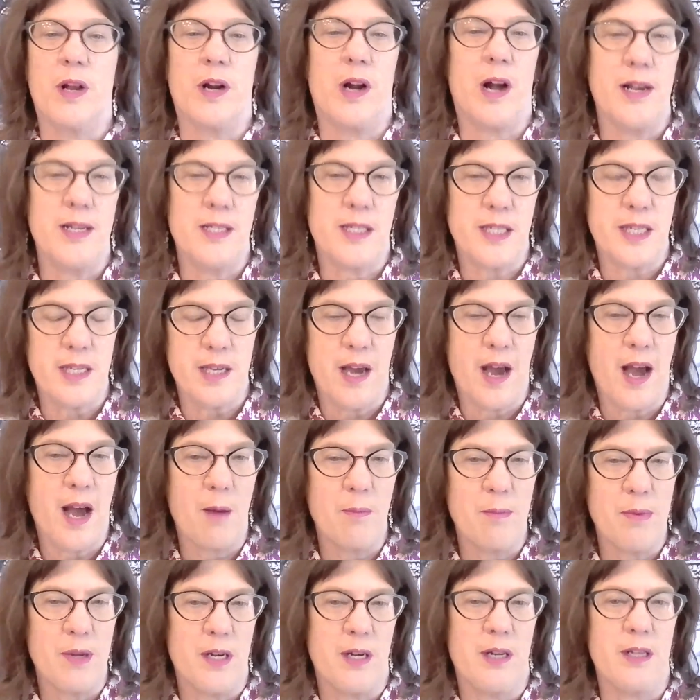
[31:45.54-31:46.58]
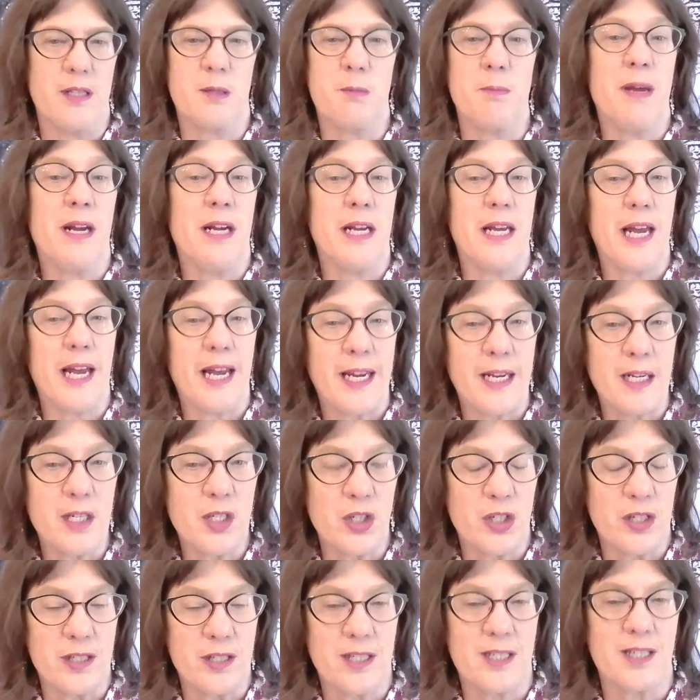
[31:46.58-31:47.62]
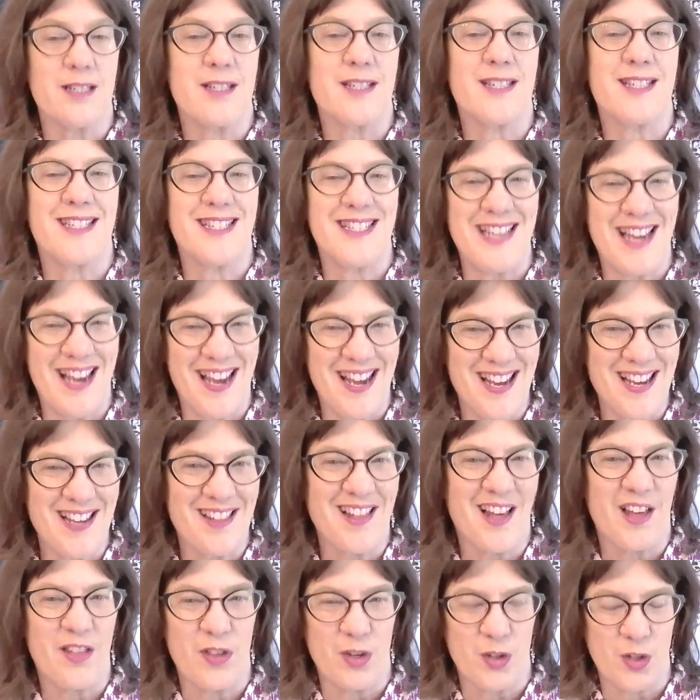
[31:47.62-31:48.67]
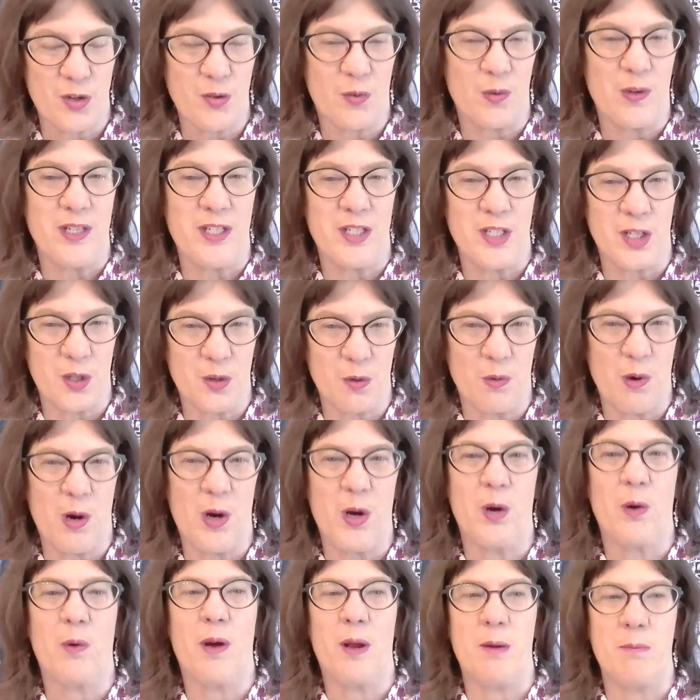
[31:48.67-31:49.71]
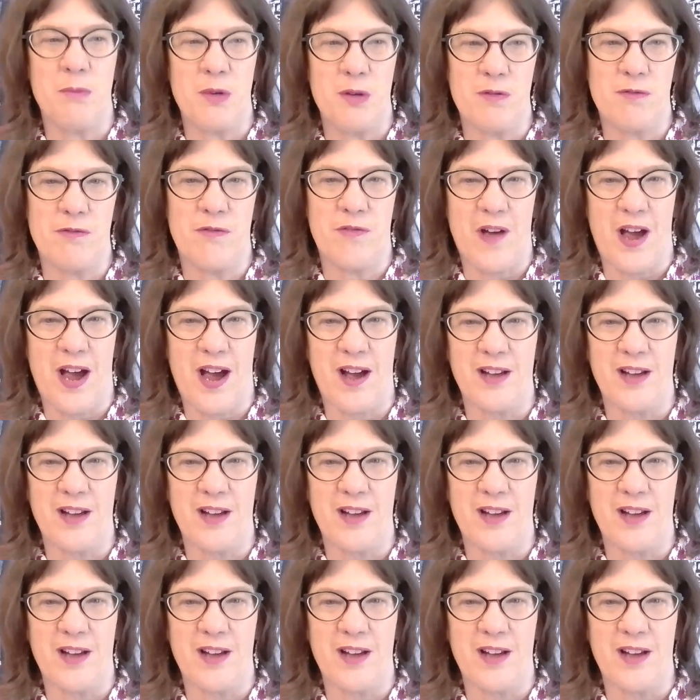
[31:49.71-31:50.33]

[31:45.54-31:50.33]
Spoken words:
What I see happen is many agents say that they're going to grow and move